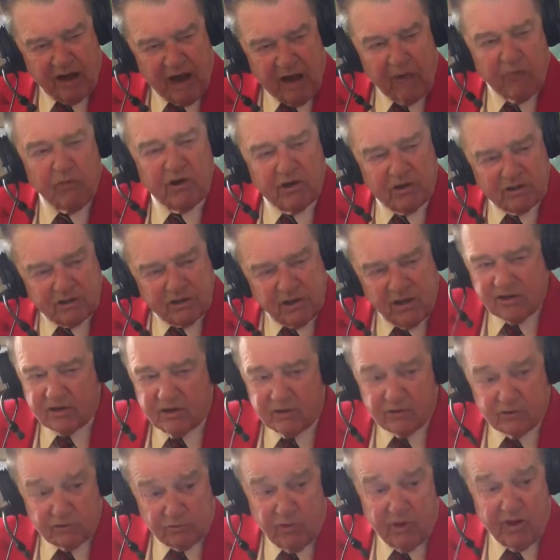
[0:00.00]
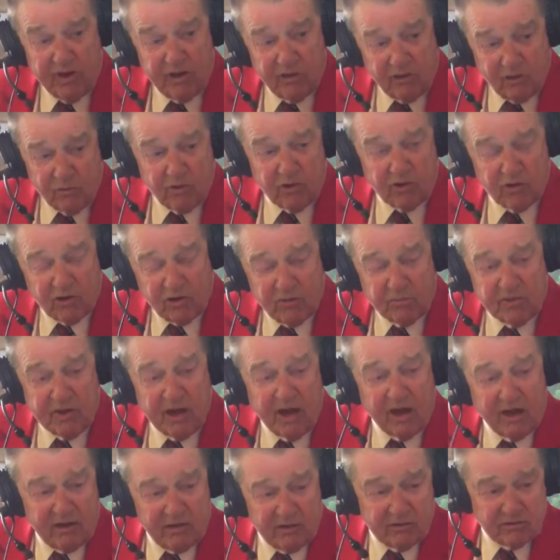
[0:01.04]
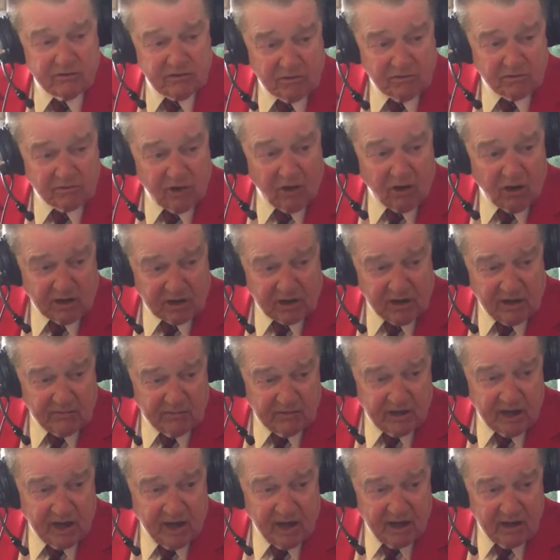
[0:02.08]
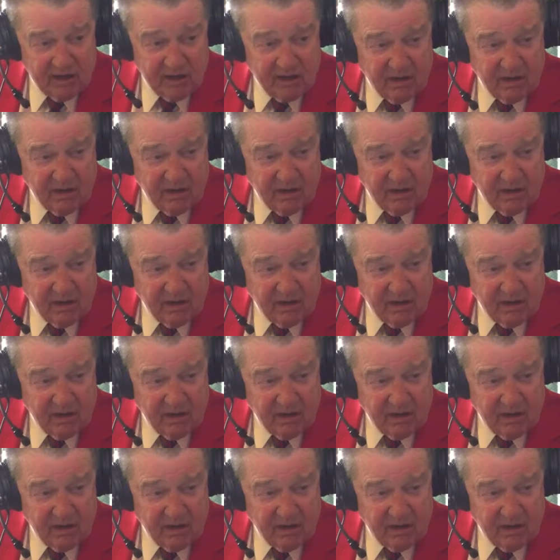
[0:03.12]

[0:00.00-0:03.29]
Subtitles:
I want it done this way, or we're going to be out here till dark every day,